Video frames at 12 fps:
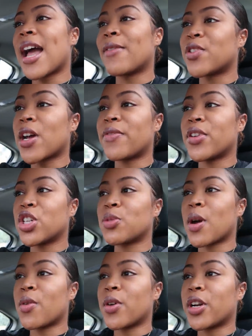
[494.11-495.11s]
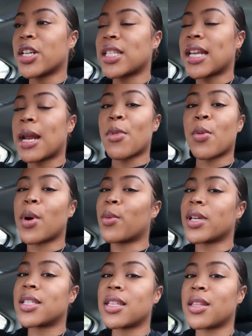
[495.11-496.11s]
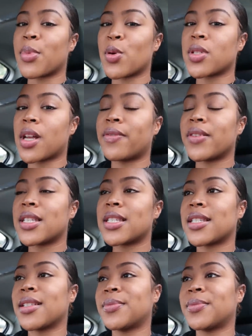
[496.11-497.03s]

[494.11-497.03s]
after I finish my orders and I'm on my way to the post office